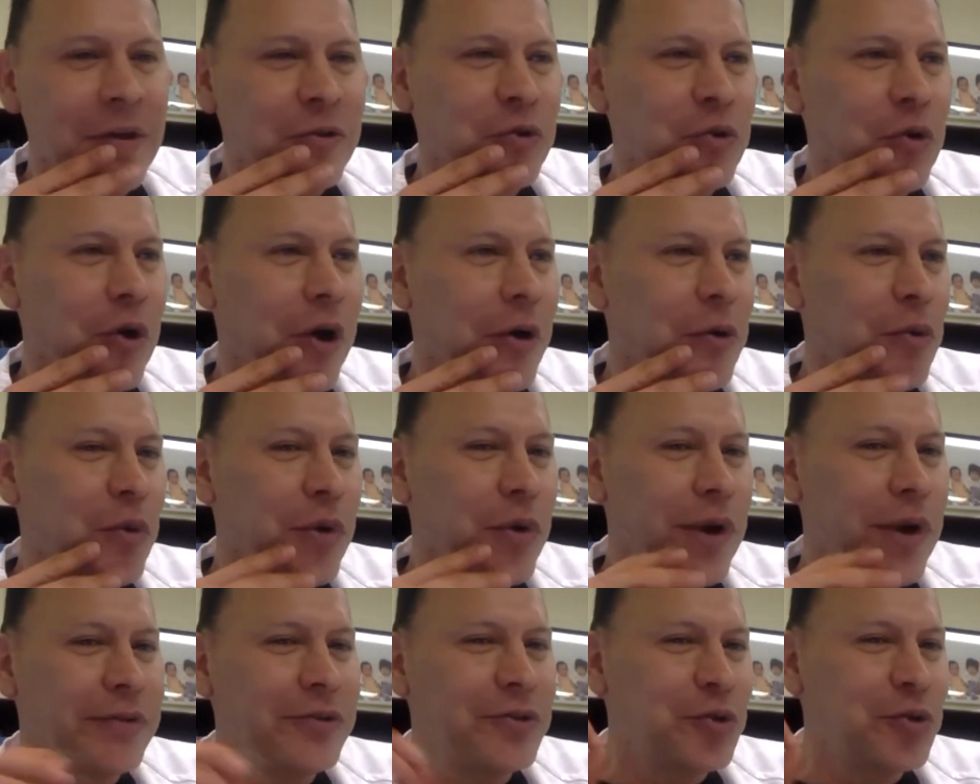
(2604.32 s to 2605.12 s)
So I
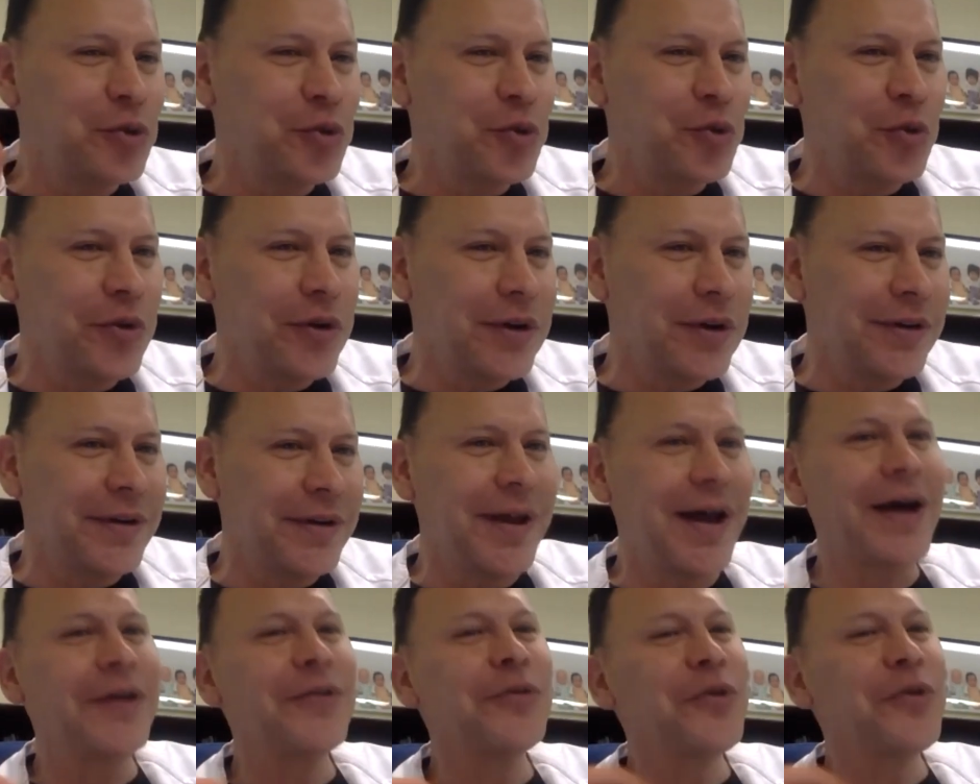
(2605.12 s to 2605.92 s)
would like to do
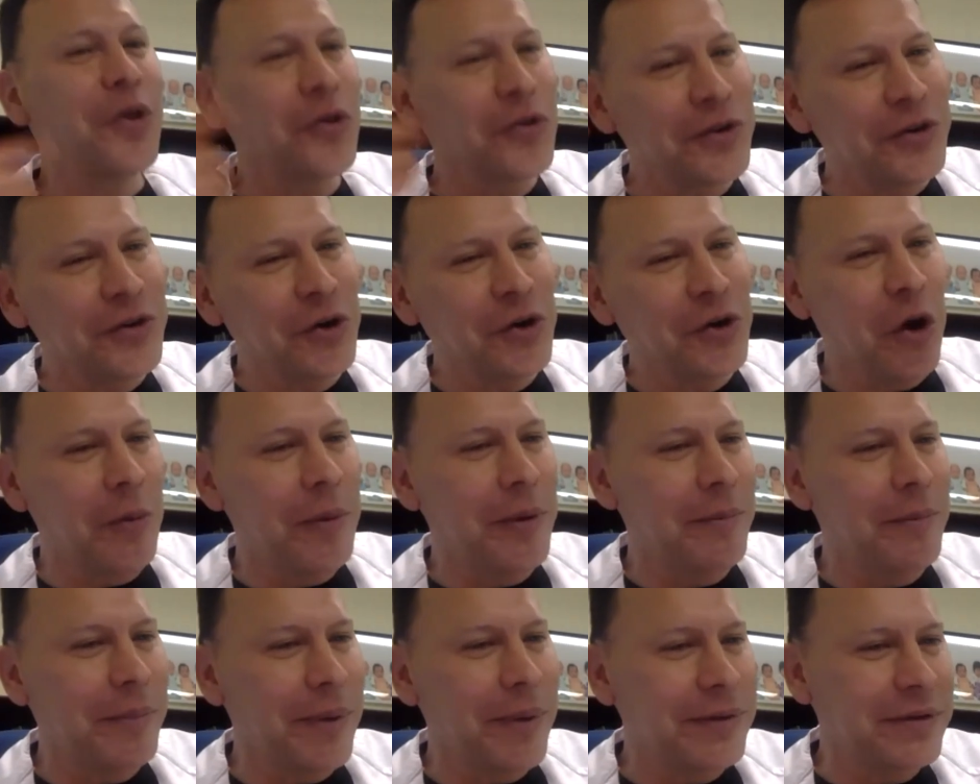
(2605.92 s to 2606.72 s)
another
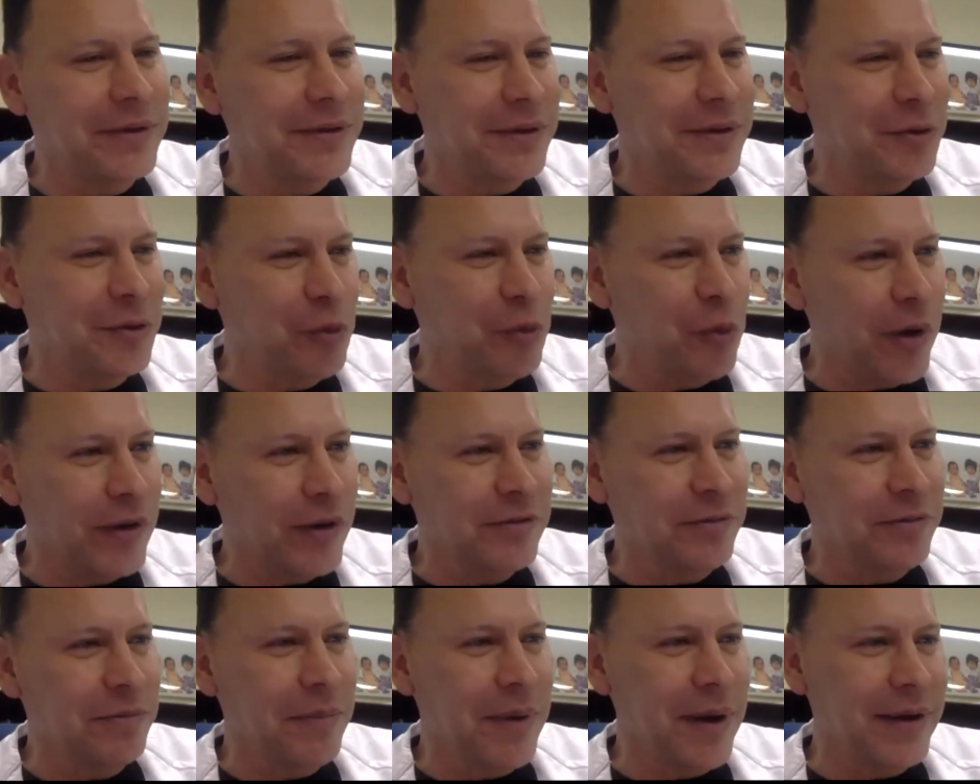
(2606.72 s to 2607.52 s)
comment, but it
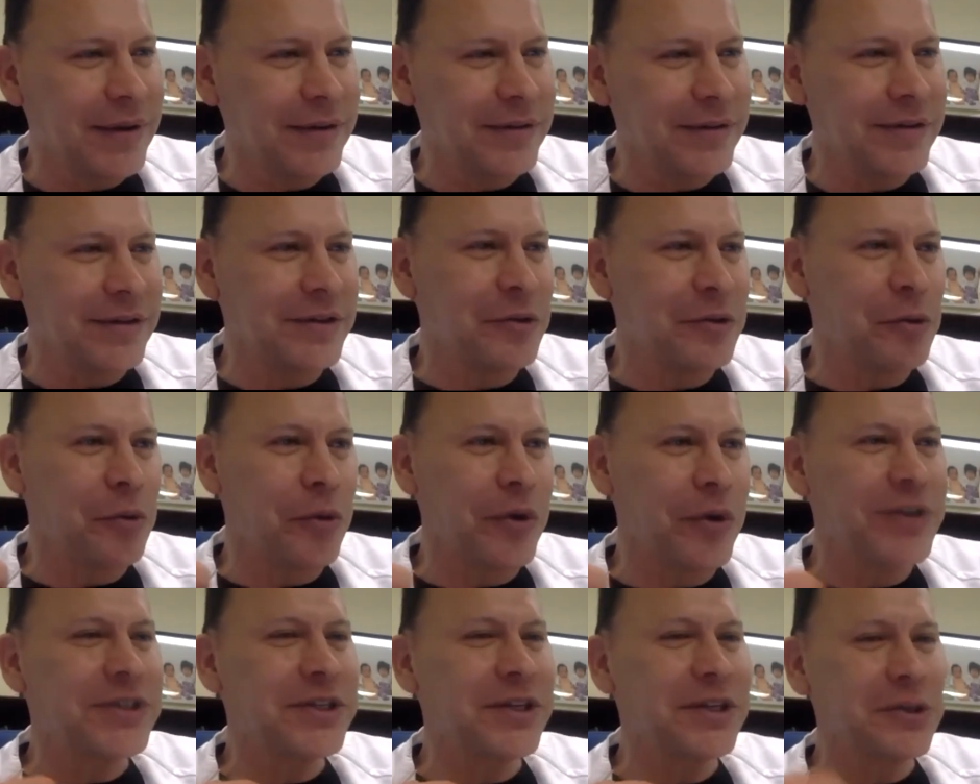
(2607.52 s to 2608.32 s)
was my
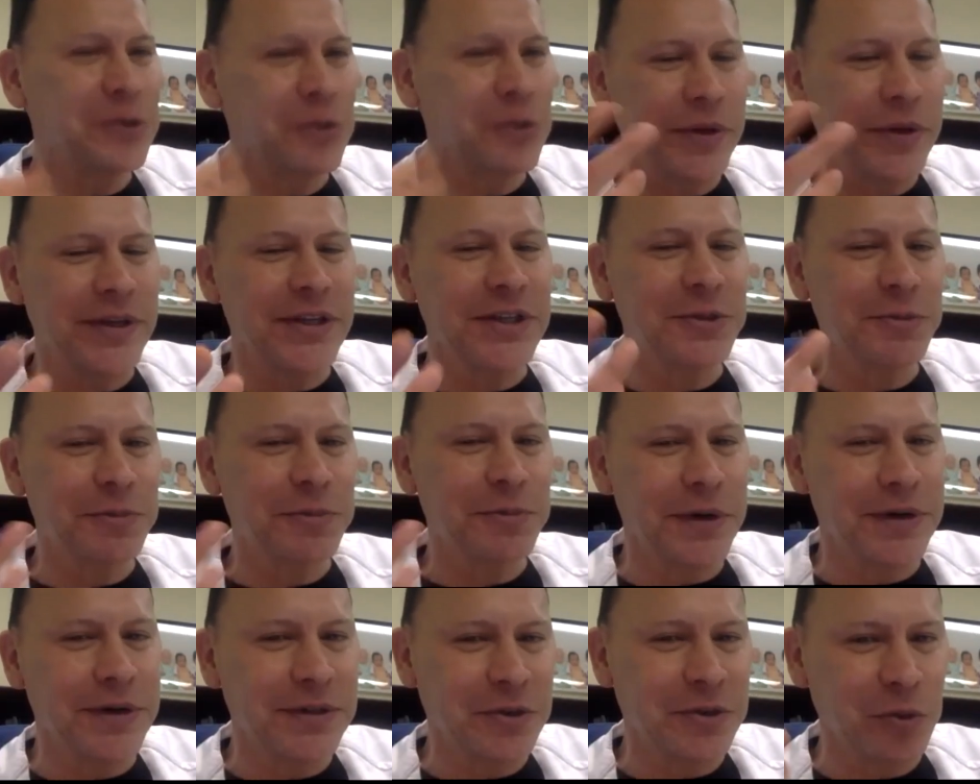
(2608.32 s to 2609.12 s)
recently
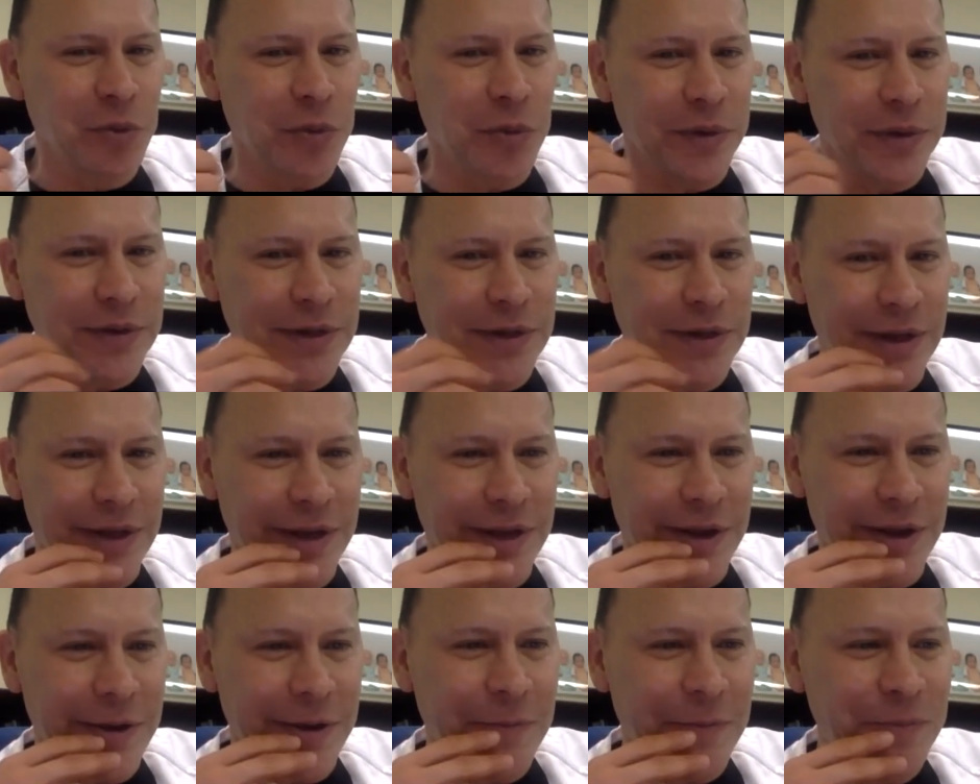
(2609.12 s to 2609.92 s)
experience with
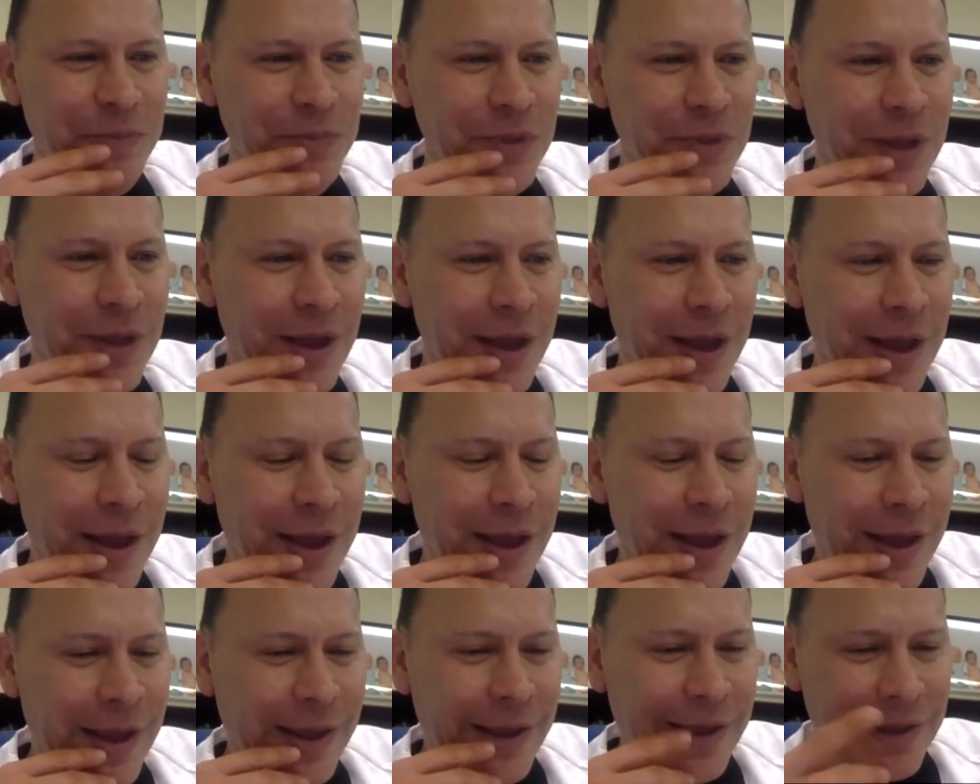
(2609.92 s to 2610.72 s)
the
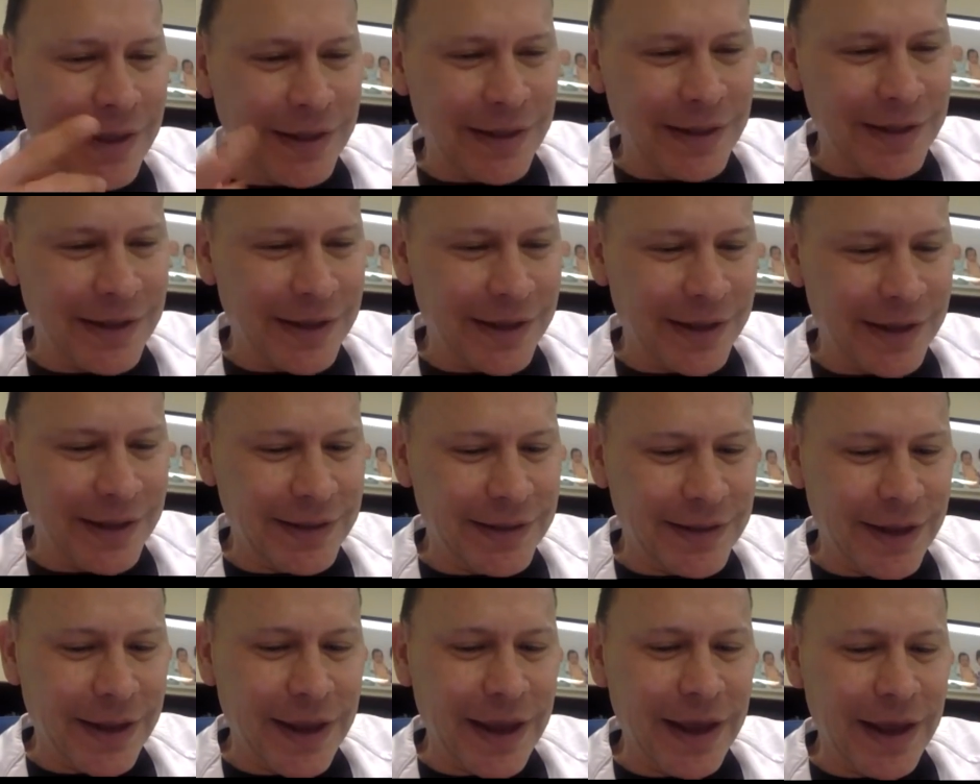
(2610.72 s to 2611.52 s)

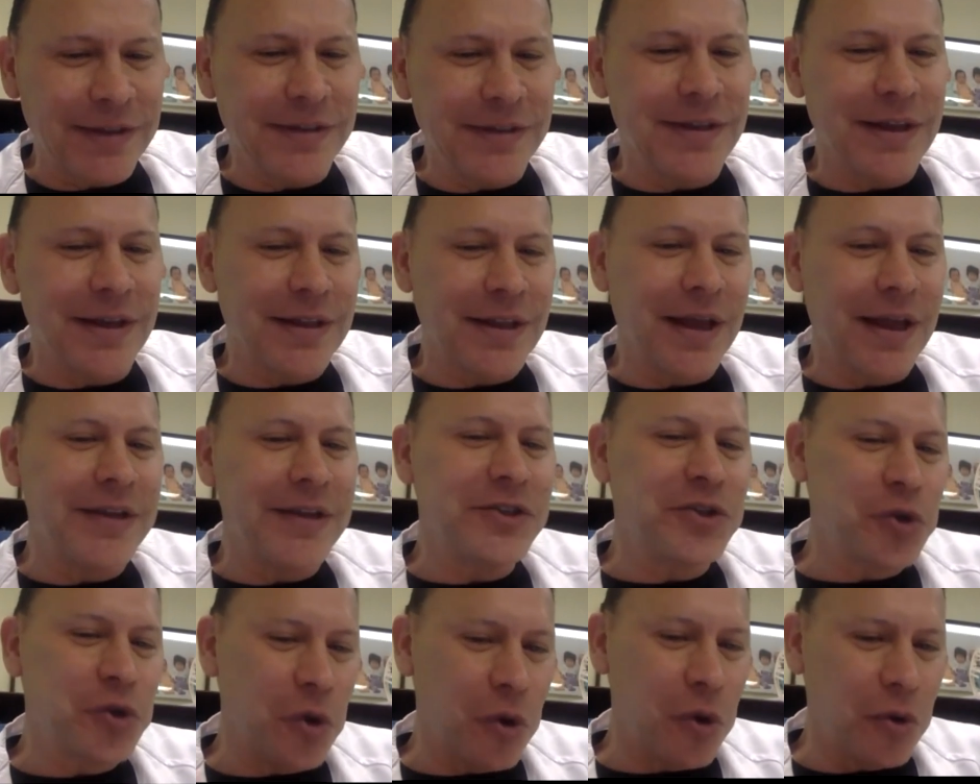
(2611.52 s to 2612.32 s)
in the case that I
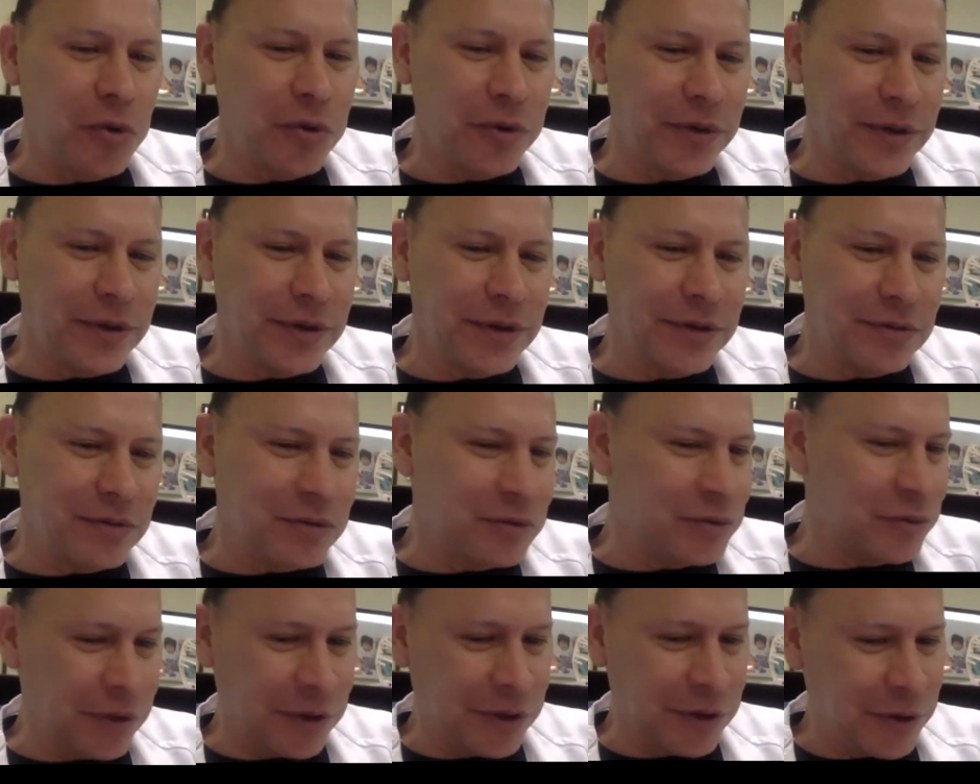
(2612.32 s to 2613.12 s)
show
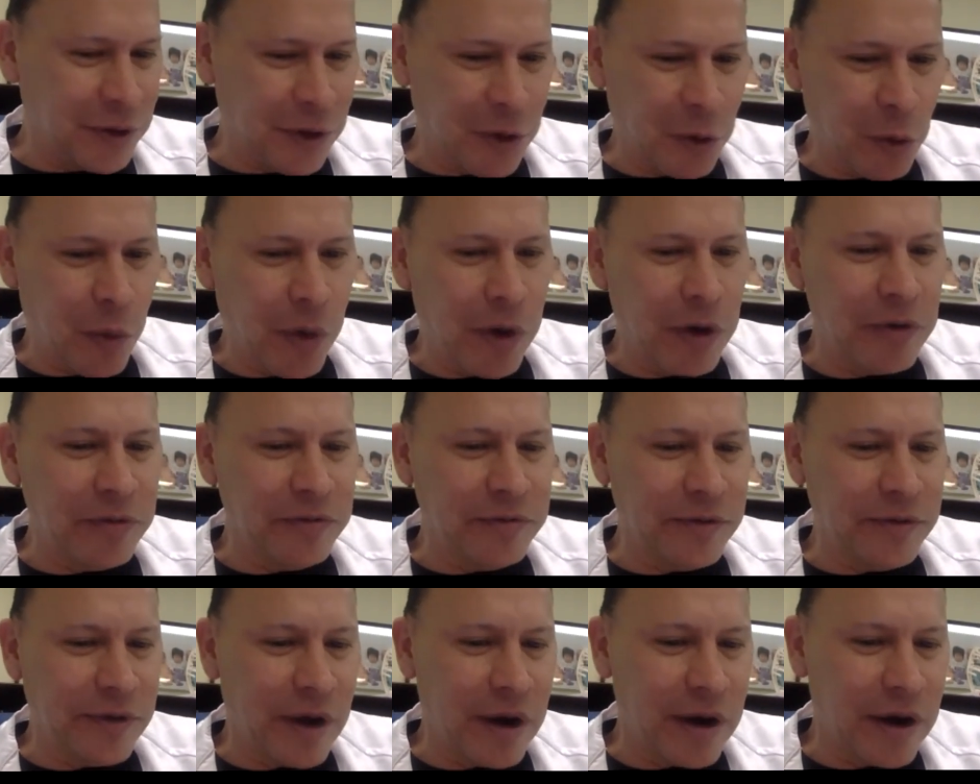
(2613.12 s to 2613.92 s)
in one
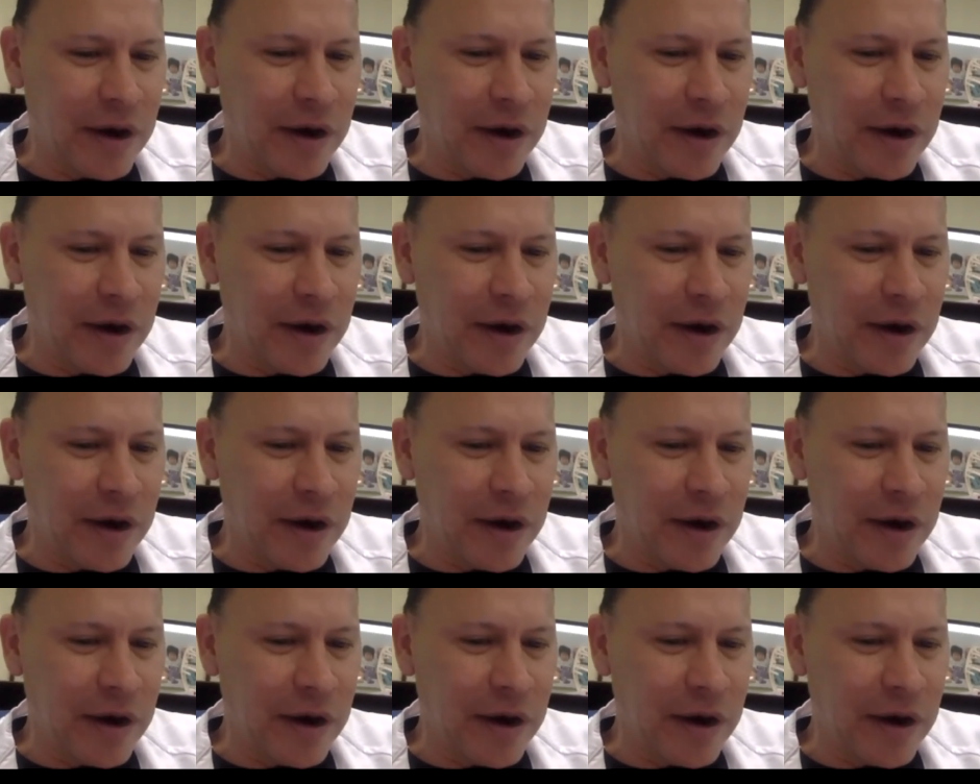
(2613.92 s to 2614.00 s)
of